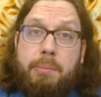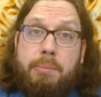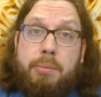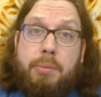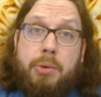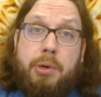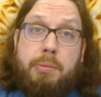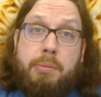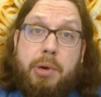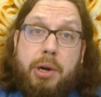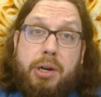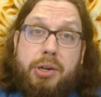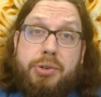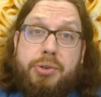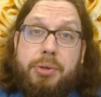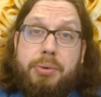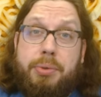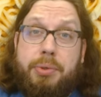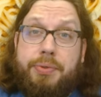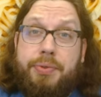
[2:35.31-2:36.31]
When
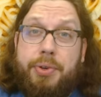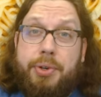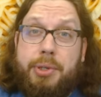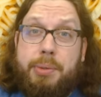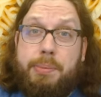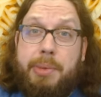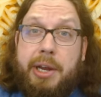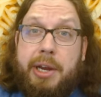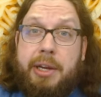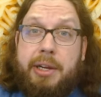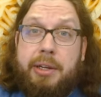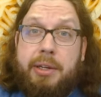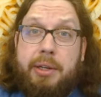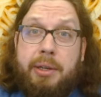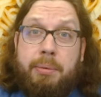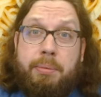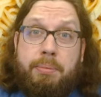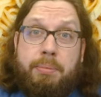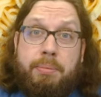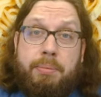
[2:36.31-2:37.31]
margarine was first made,
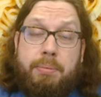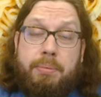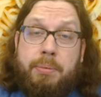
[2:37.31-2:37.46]
it